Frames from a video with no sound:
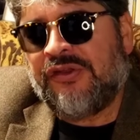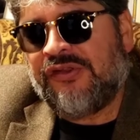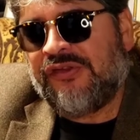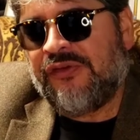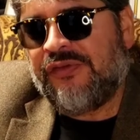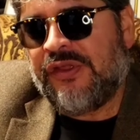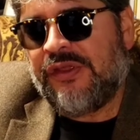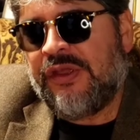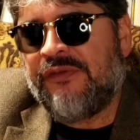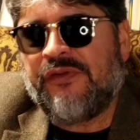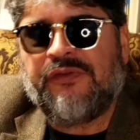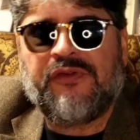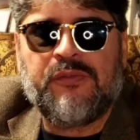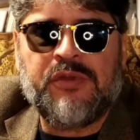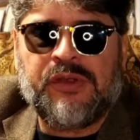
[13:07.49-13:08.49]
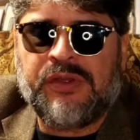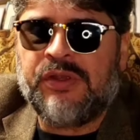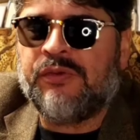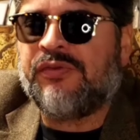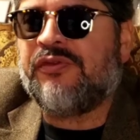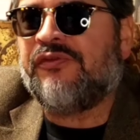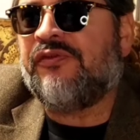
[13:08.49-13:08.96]
because if you're
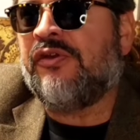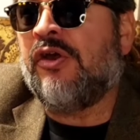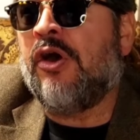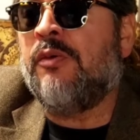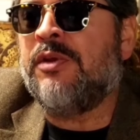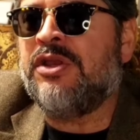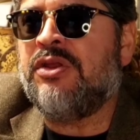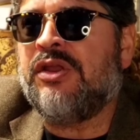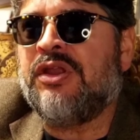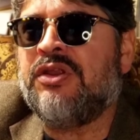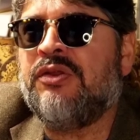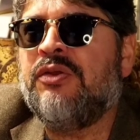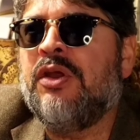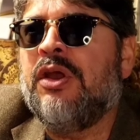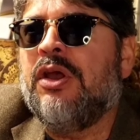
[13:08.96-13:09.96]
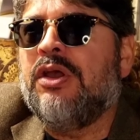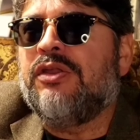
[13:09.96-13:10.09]
familiar with the film and you